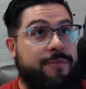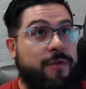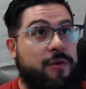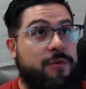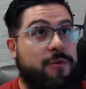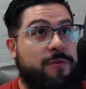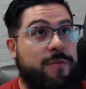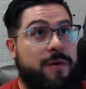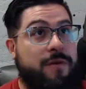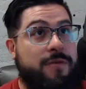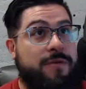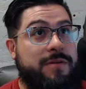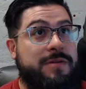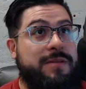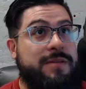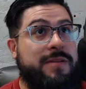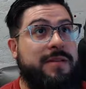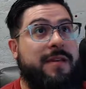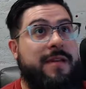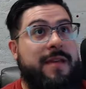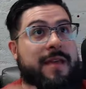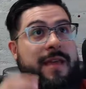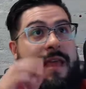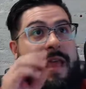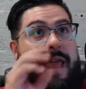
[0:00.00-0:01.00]
promos
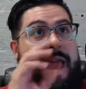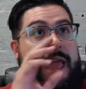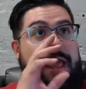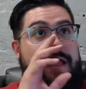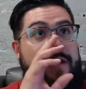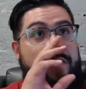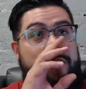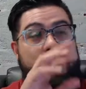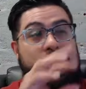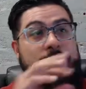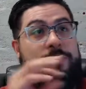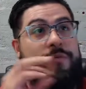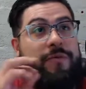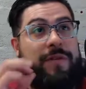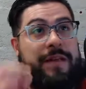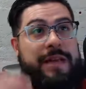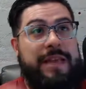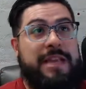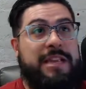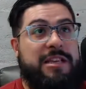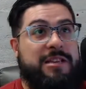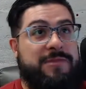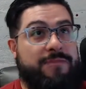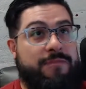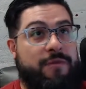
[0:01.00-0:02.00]
and Uber
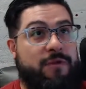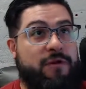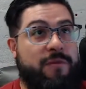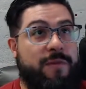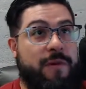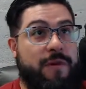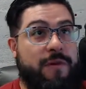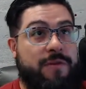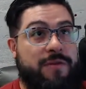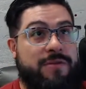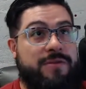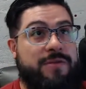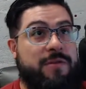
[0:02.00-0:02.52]
Eats promos.